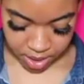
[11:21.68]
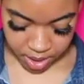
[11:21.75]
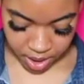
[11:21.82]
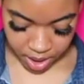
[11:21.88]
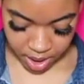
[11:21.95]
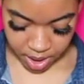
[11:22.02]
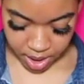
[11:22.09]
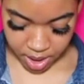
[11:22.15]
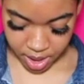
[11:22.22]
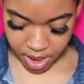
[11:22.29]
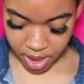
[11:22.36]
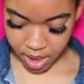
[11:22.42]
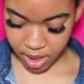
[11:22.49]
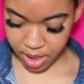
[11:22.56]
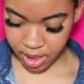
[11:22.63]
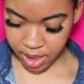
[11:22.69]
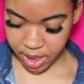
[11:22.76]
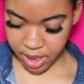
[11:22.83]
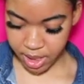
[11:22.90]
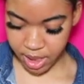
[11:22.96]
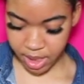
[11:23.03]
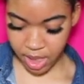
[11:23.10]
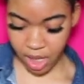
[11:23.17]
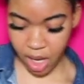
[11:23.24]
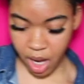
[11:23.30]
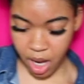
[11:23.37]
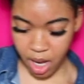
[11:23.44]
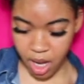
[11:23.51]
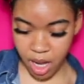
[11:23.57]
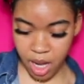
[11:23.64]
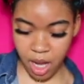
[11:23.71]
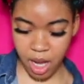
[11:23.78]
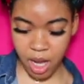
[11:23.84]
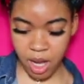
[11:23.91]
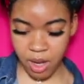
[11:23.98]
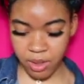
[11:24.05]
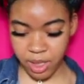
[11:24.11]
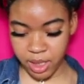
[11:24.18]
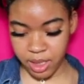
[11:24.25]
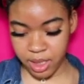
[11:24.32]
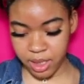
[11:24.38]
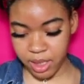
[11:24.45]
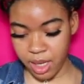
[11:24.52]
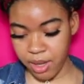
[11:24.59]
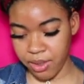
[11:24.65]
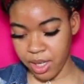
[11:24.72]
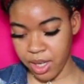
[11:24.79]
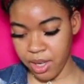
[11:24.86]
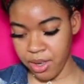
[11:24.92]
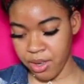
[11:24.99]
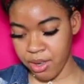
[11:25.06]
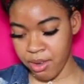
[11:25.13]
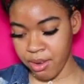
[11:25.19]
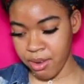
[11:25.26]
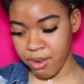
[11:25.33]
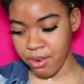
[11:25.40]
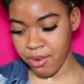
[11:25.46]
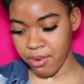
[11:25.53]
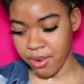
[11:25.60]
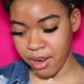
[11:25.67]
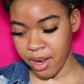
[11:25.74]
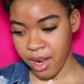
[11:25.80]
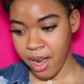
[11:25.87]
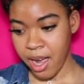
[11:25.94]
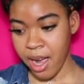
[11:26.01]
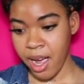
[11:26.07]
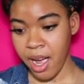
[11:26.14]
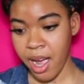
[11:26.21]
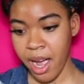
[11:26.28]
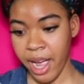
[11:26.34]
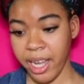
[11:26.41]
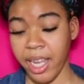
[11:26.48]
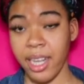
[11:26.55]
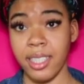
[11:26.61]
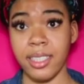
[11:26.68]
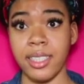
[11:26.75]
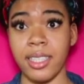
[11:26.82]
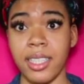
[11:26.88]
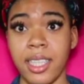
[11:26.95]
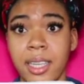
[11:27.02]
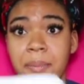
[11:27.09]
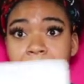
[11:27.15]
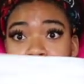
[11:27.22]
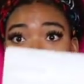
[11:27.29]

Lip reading: Then let's see. Oh, this is so cute. I got a sleep